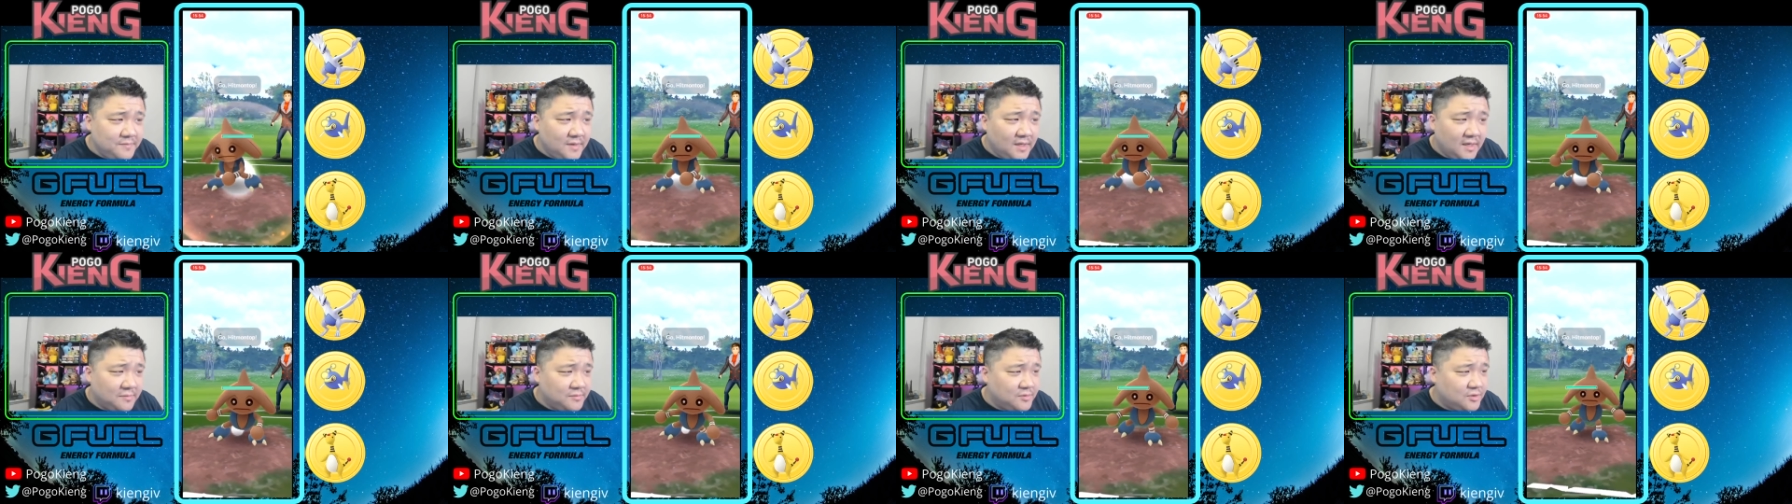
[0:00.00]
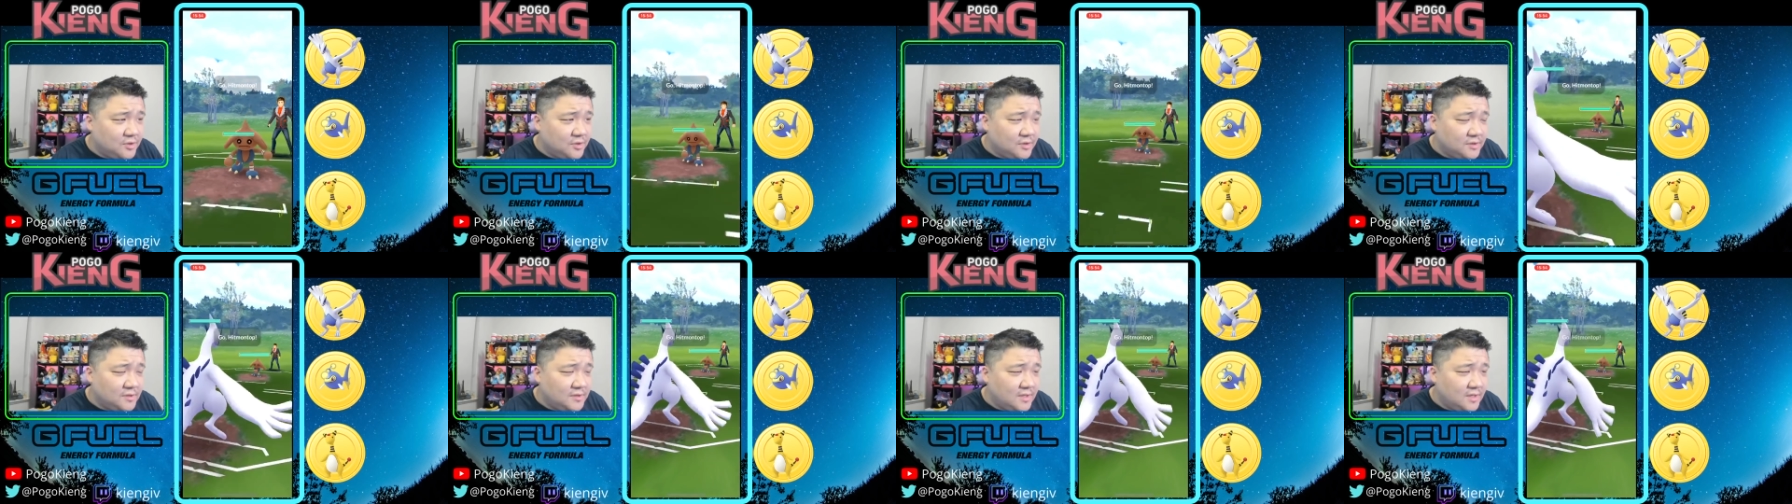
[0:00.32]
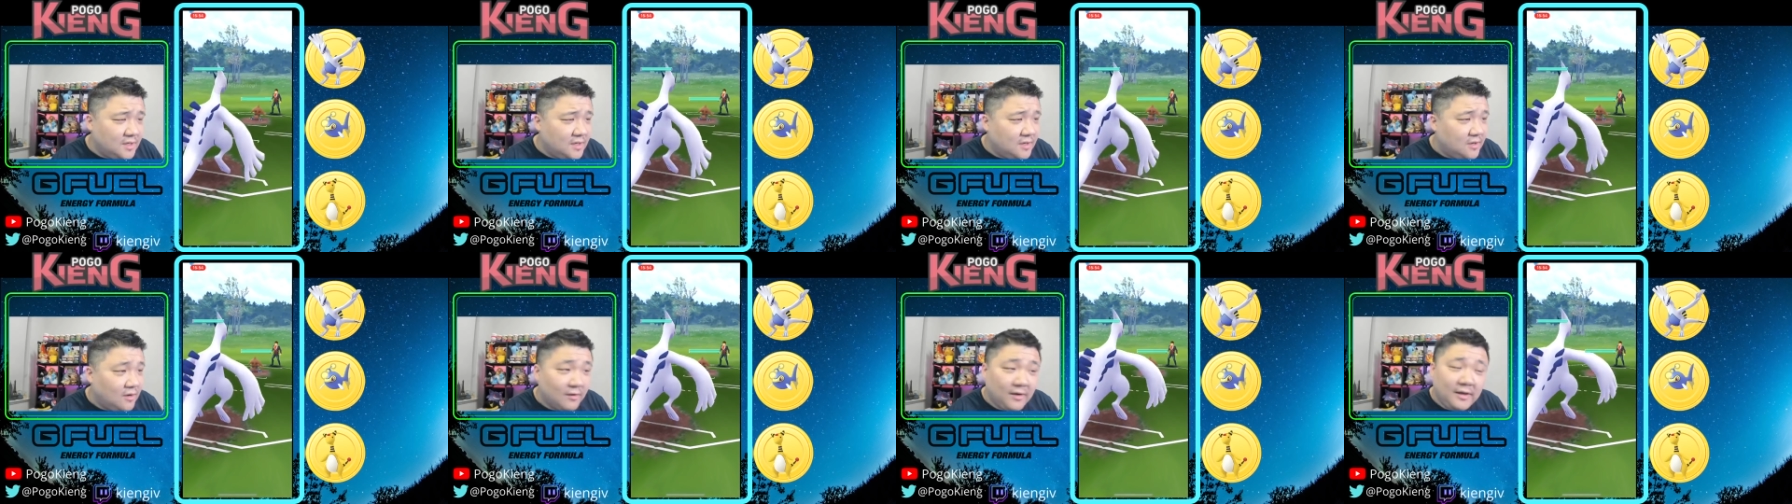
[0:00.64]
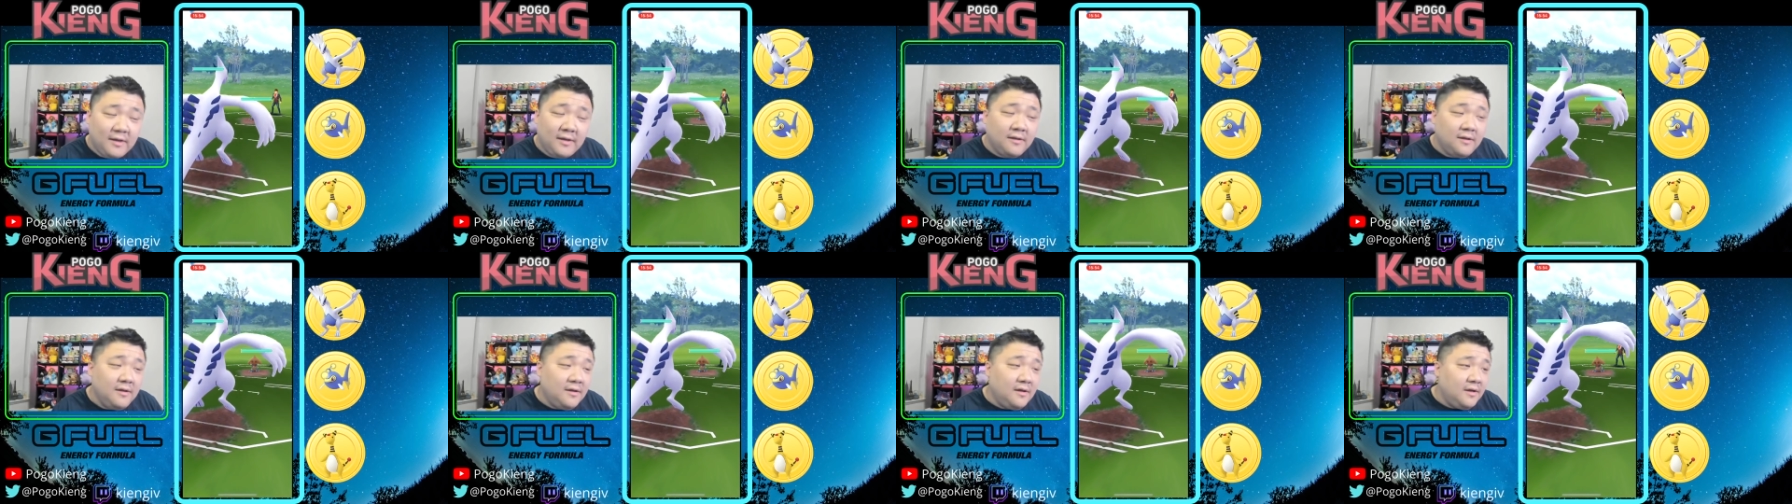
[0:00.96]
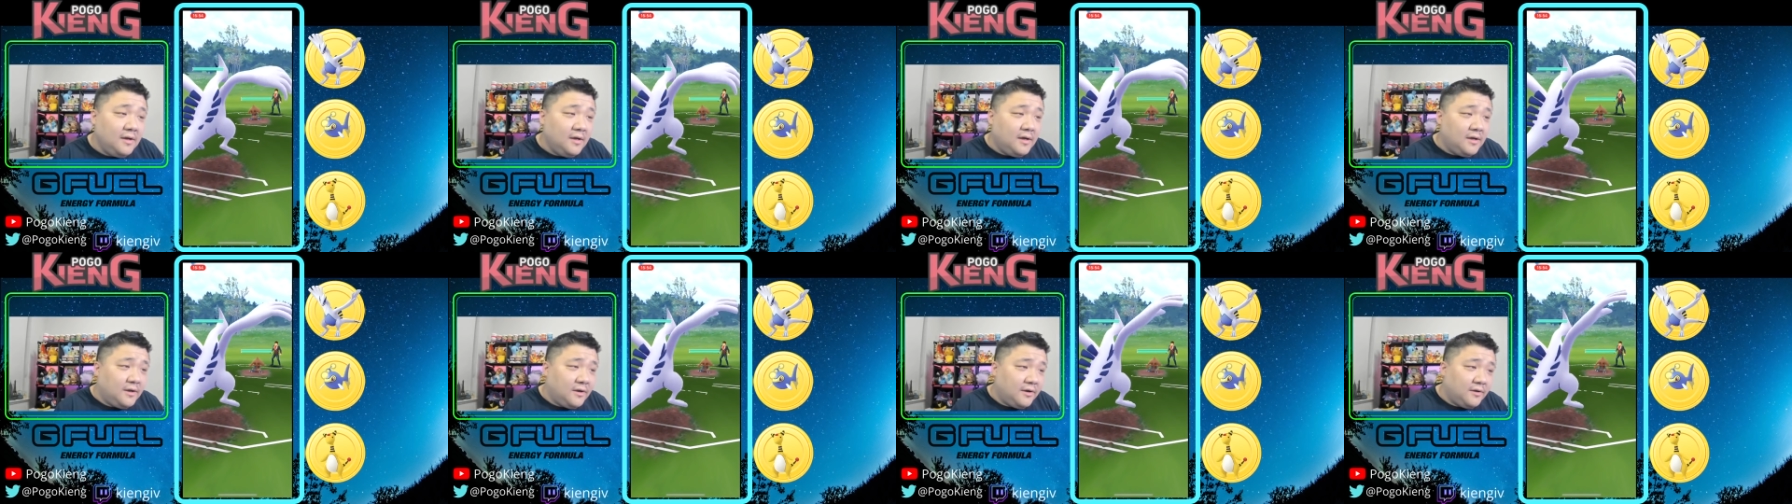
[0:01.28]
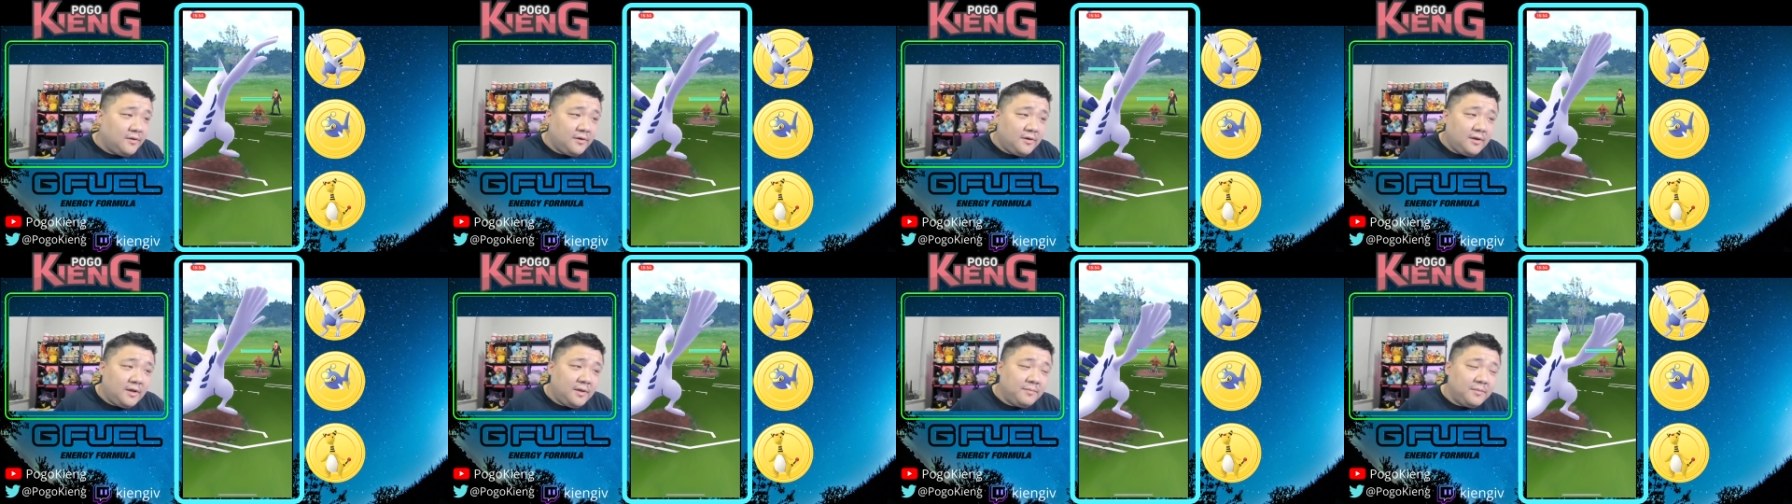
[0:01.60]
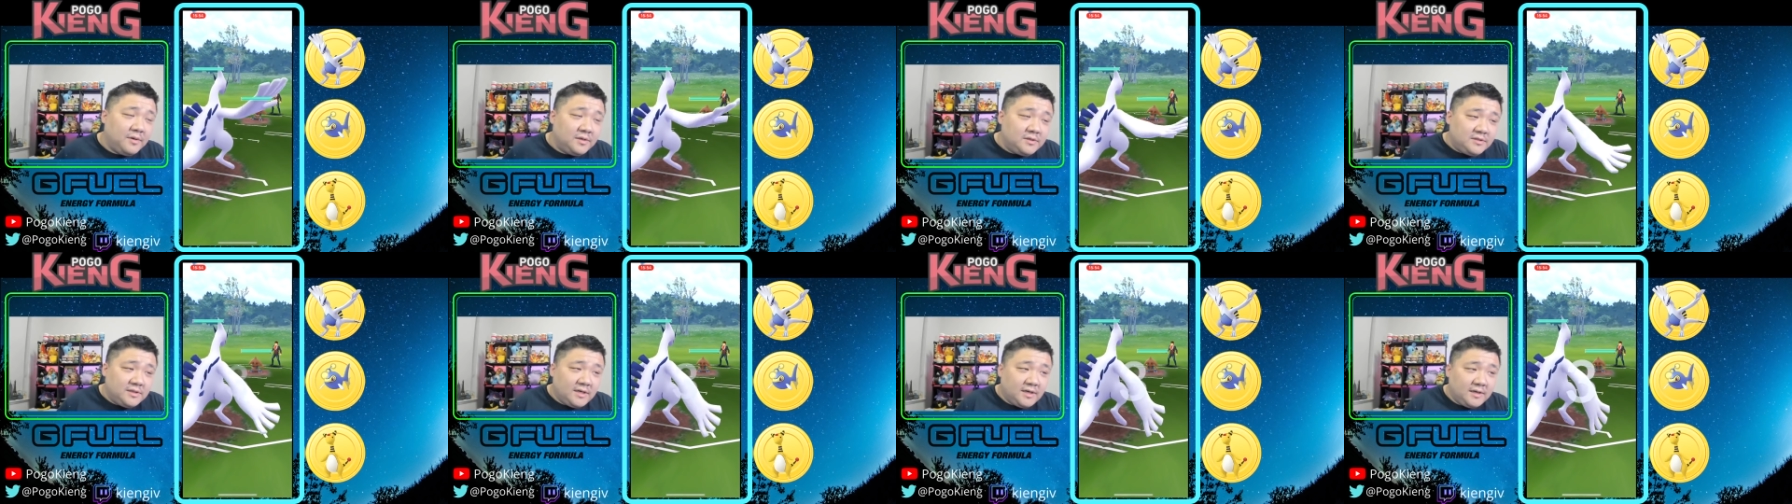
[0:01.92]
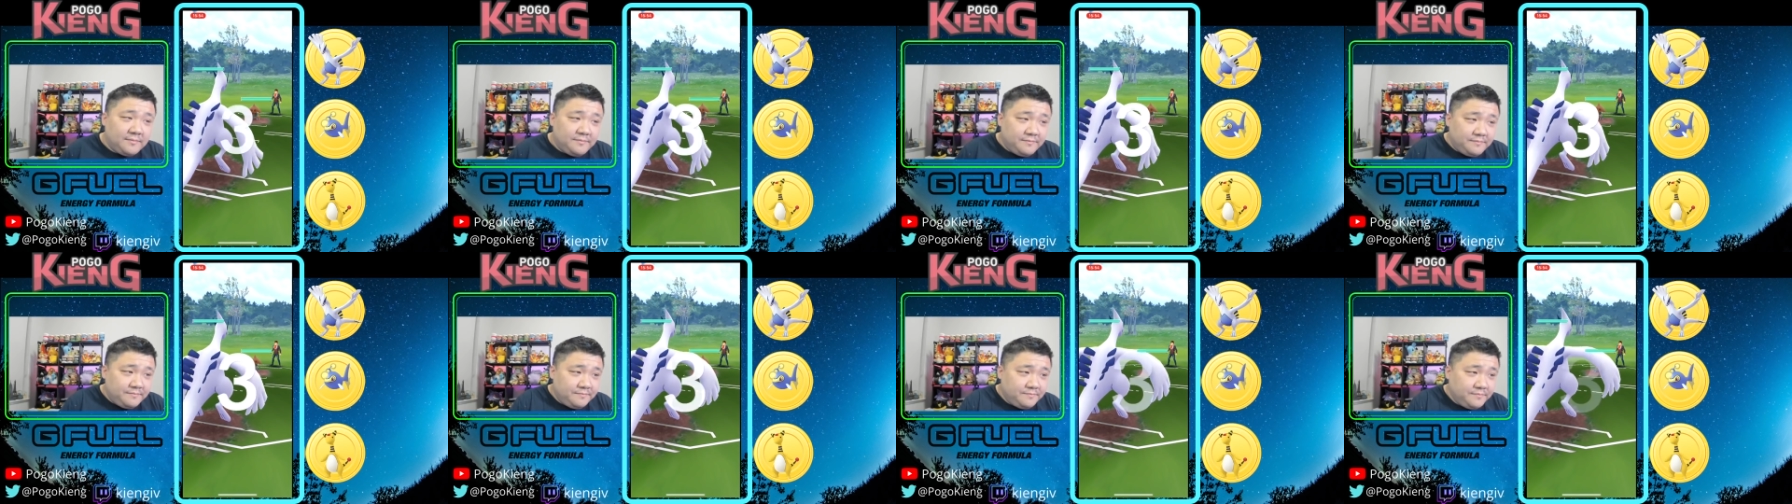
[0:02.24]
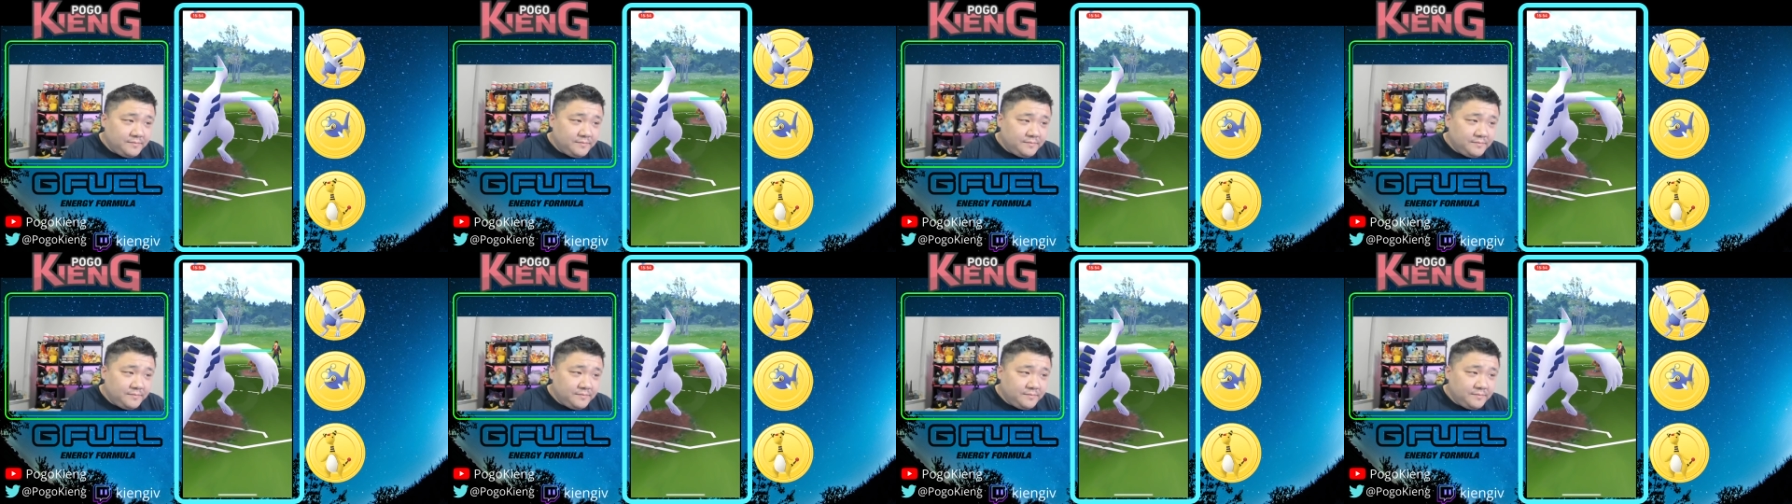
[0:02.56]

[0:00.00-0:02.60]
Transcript: I'm sure there's a okay, another him Him on on top.